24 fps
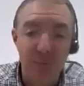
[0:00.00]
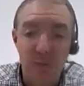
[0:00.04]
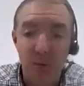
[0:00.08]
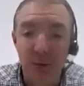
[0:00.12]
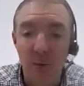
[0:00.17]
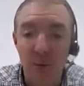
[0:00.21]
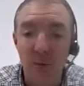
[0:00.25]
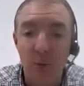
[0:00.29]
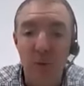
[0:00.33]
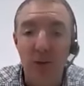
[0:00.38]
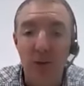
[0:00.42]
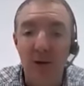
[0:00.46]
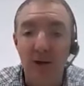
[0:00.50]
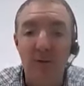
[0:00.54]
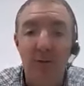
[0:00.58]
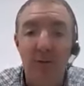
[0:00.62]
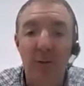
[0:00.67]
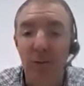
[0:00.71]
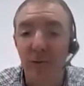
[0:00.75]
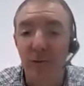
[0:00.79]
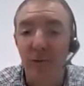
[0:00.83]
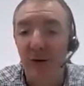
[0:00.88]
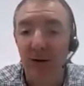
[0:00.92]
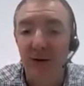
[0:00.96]
route or give
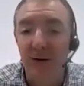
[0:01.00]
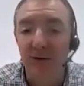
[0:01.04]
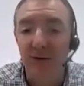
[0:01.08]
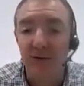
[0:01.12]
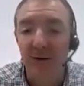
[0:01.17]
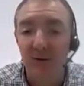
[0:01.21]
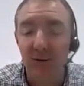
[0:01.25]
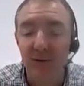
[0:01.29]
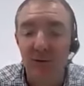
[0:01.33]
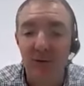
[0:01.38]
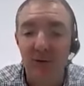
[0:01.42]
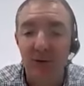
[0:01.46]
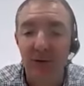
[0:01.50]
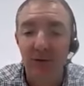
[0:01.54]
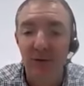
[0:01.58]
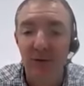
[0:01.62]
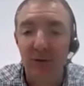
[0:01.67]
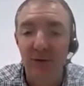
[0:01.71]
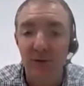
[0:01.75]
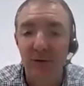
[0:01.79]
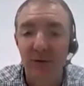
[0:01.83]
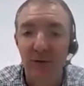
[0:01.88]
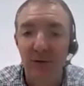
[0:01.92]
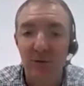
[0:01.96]
alternative
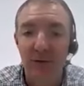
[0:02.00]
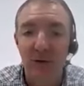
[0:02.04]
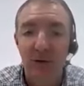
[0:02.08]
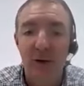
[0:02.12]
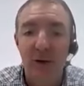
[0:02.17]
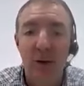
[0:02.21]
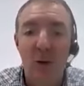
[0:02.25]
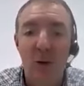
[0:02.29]
solutions